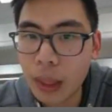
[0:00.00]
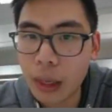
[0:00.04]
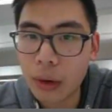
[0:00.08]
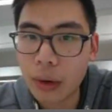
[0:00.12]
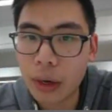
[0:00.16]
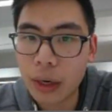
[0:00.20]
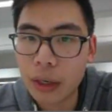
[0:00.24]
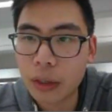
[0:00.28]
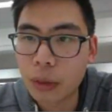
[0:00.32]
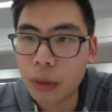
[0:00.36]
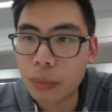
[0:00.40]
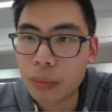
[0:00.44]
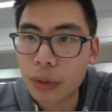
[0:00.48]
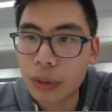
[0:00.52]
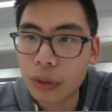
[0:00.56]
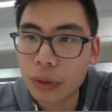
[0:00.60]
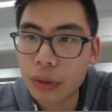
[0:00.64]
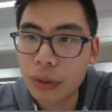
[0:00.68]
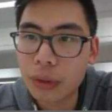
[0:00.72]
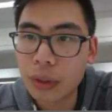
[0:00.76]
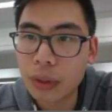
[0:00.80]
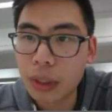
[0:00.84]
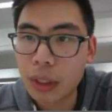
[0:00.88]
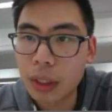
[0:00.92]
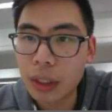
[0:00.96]
Alright, hope
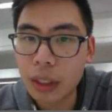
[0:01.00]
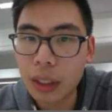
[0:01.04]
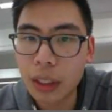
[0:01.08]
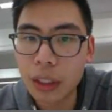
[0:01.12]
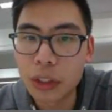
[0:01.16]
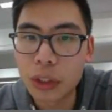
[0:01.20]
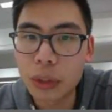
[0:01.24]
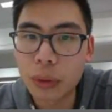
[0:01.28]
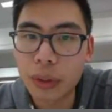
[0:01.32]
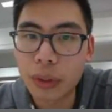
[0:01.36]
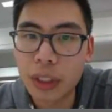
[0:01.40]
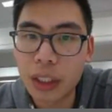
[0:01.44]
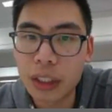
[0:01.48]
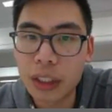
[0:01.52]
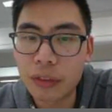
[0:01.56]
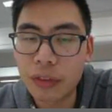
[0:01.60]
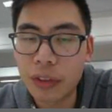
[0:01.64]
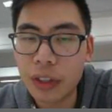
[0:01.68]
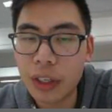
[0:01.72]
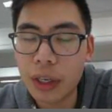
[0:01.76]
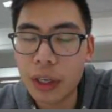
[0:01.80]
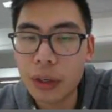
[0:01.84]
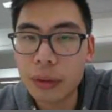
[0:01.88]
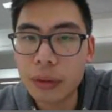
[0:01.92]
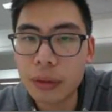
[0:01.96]
you enjoyed this
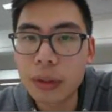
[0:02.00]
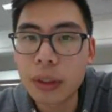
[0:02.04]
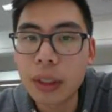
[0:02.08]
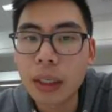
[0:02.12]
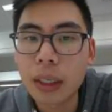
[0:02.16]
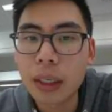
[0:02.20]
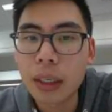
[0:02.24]
video.